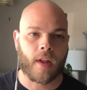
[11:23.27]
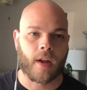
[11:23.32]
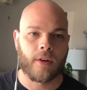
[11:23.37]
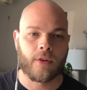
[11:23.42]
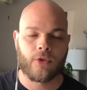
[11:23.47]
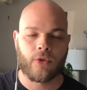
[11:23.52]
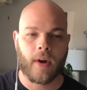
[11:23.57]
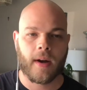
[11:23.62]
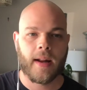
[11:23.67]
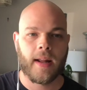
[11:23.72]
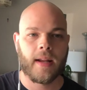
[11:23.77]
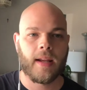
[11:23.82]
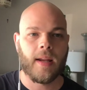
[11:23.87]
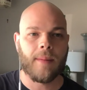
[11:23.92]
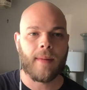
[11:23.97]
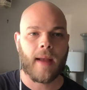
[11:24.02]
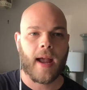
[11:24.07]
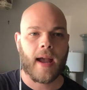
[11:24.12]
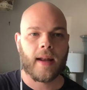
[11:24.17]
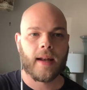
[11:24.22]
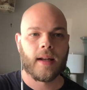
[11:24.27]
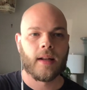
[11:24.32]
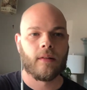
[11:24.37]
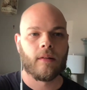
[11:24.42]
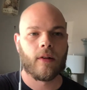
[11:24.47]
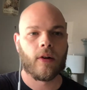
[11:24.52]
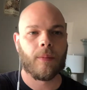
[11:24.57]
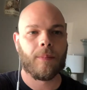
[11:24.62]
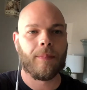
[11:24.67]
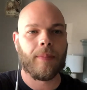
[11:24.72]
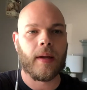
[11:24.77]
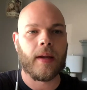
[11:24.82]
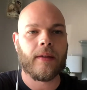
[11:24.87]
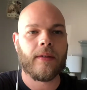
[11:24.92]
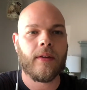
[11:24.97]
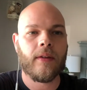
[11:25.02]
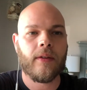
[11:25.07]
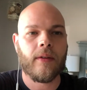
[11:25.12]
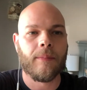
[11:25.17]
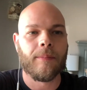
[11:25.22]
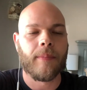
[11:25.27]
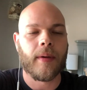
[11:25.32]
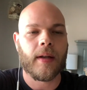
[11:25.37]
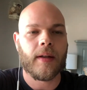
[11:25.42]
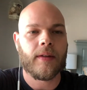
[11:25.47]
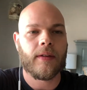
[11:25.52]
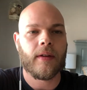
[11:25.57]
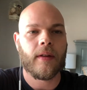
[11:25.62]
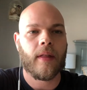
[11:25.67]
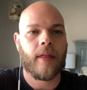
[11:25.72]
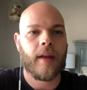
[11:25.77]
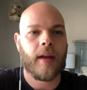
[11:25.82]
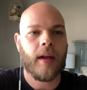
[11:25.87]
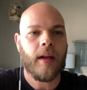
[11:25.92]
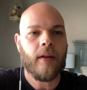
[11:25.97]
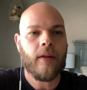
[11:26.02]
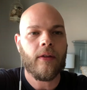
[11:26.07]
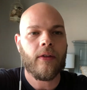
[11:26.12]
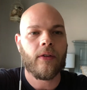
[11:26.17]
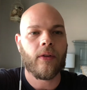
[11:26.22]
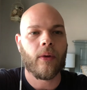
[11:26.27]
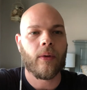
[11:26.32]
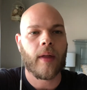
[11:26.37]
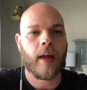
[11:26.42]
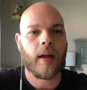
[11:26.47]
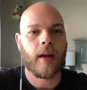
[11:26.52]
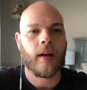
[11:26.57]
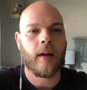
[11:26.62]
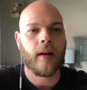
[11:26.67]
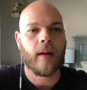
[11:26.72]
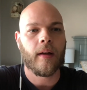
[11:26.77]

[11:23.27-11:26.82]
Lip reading: try to keep adding little pieces and bits and things so that